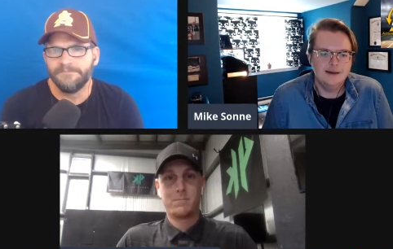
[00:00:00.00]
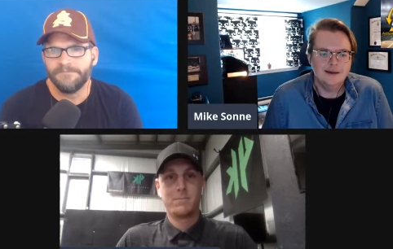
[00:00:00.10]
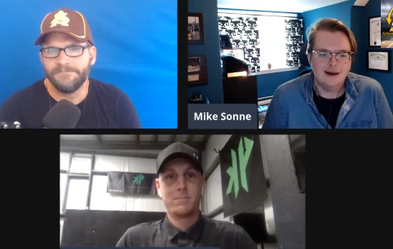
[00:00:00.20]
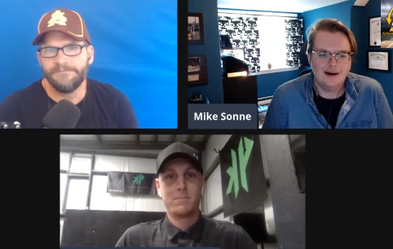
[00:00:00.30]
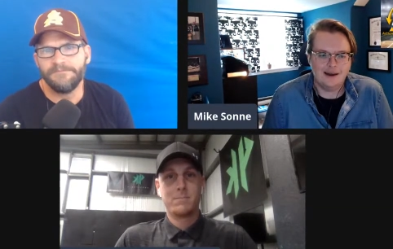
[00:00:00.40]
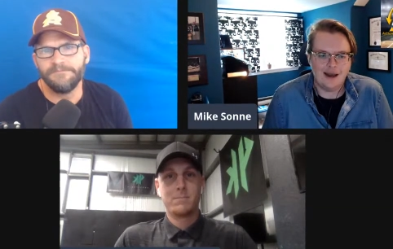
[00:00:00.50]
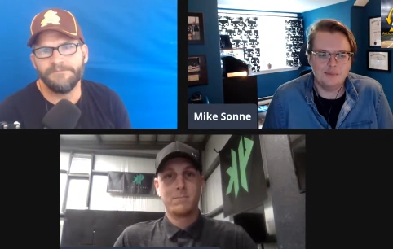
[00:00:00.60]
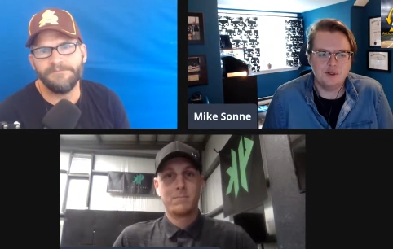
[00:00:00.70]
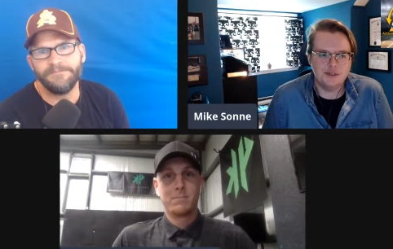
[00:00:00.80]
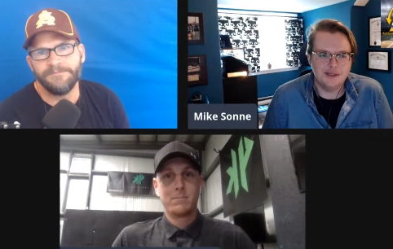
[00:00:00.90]
Speaker 1: uh,
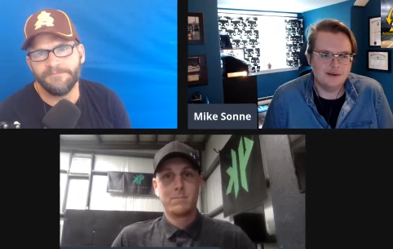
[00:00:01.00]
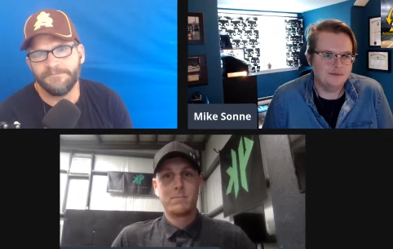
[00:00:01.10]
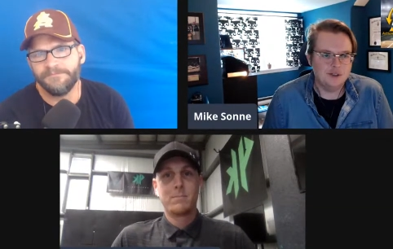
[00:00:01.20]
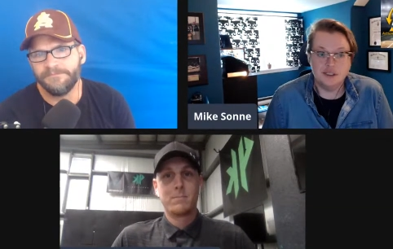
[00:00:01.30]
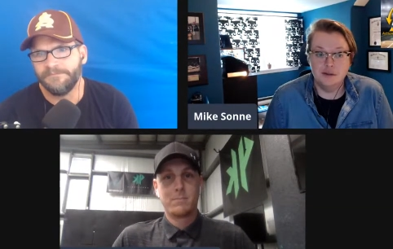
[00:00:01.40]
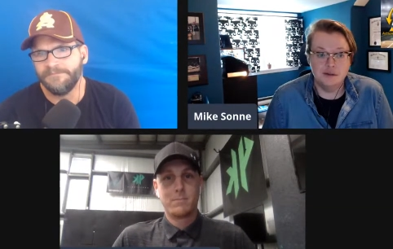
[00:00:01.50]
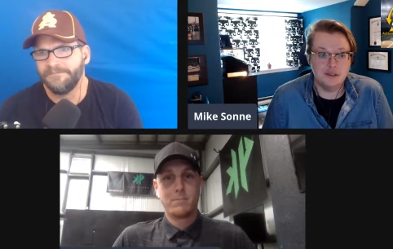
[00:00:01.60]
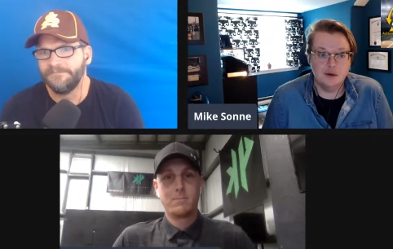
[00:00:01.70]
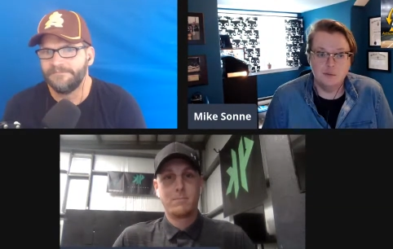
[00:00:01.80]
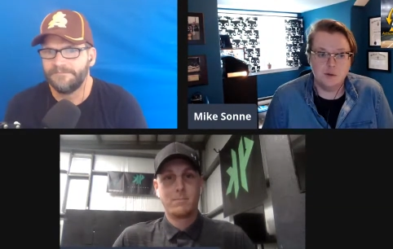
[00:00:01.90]
captures it just in the
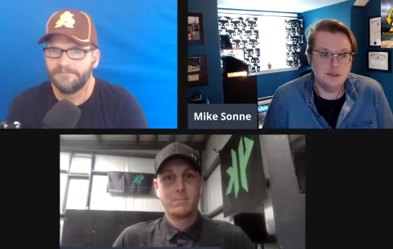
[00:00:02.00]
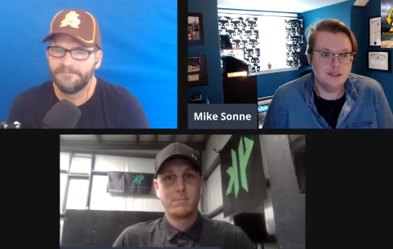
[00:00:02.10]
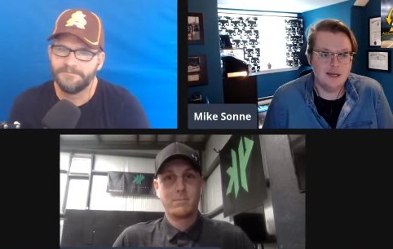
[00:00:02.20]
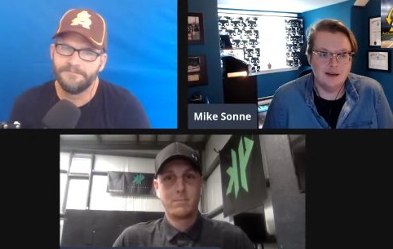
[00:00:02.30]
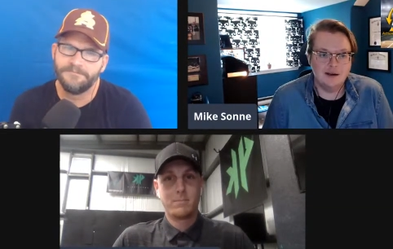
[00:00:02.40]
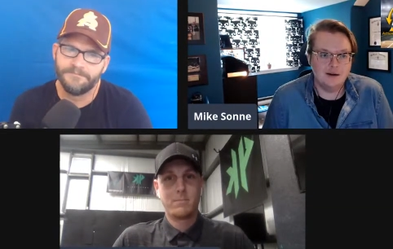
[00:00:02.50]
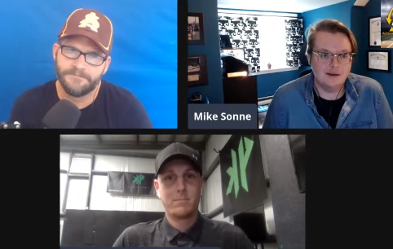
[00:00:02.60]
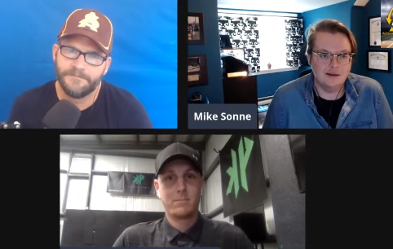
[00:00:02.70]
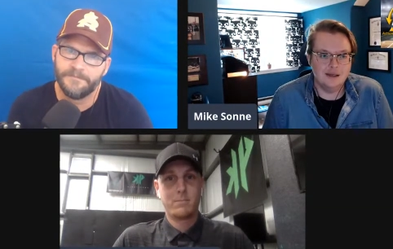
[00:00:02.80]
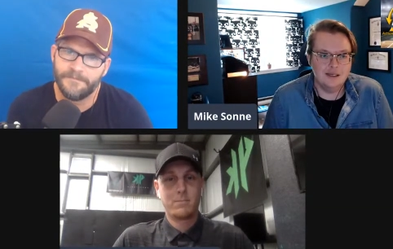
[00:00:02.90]
slow motion setting on
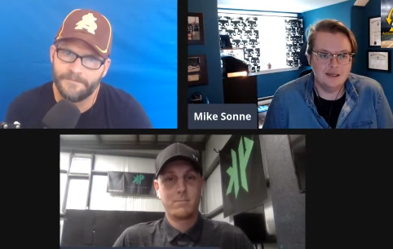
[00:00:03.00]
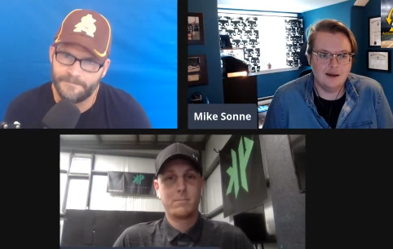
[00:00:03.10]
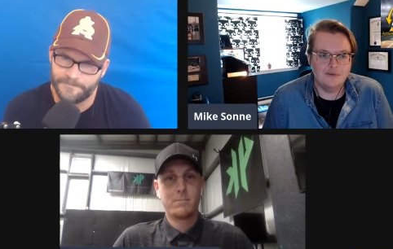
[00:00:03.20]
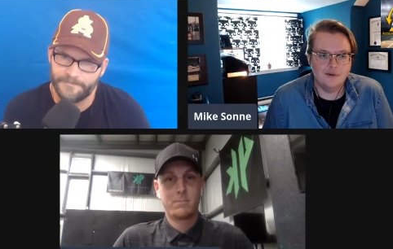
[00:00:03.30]
his mm-hmm.